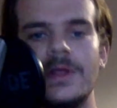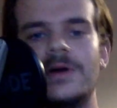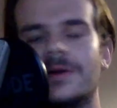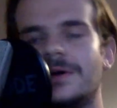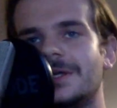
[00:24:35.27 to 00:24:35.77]

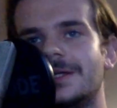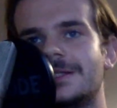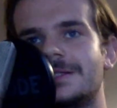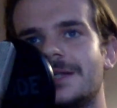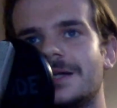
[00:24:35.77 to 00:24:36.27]
on our
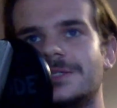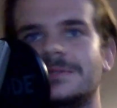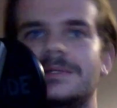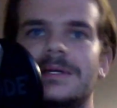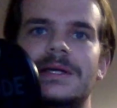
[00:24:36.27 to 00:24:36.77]
learning
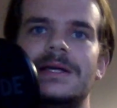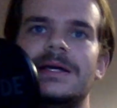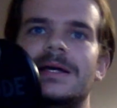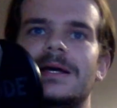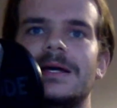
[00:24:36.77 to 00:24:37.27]
section
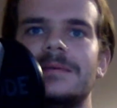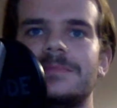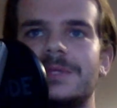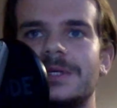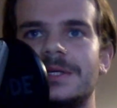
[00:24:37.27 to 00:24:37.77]

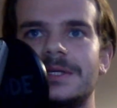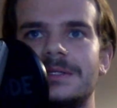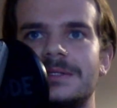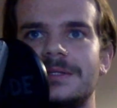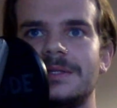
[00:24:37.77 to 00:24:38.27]
that
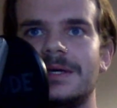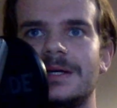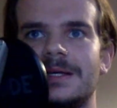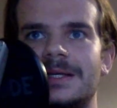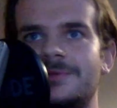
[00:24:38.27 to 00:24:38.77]
can
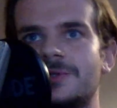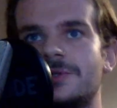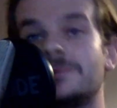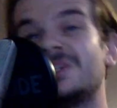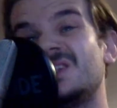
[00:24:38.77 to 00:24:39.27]
give you
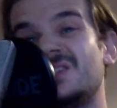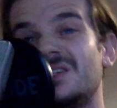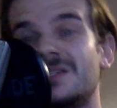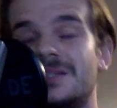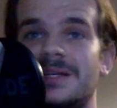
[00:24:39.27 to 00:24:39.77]
some
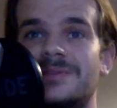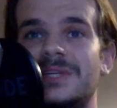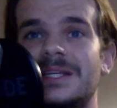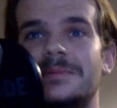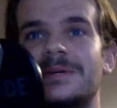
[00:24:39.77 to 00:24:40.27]
assistance if
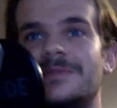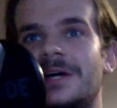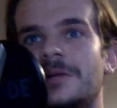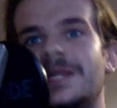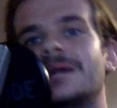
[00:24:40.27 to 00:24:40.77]
you need a bit of a
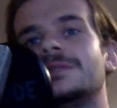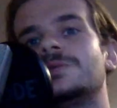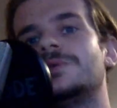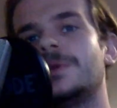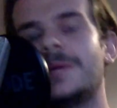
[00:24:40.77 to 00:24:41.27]
helping hand
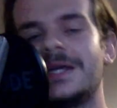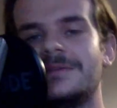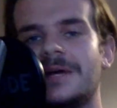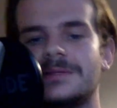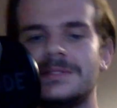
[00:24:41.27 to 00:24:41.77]
with your way
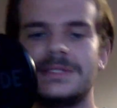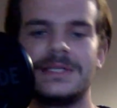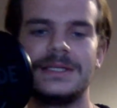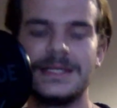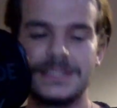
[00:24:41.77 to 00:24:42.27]
around
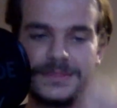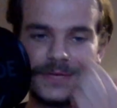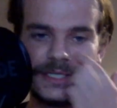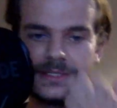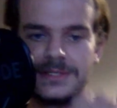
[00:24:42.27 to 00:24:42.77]
the
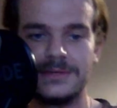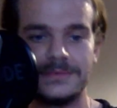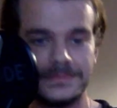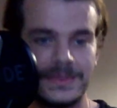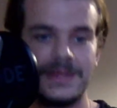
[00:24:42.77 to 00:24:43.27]
interface and
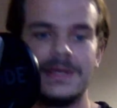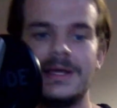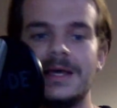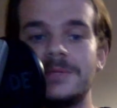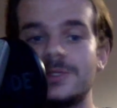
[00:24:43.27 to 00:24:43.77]
stuff.
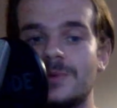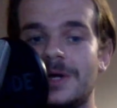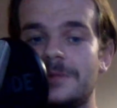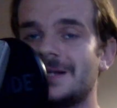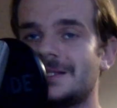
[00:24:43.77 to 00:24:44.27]
As
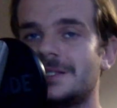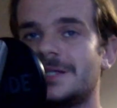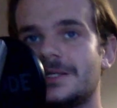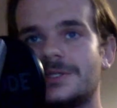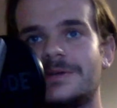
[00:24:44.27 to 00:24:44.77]
well,
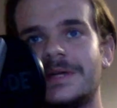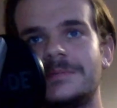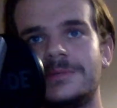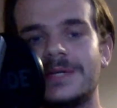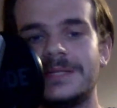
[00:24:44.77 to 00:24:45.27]
MasterCheck's a
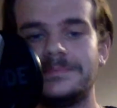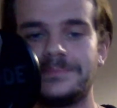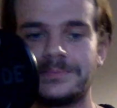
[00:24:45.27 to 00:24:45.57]
great plugin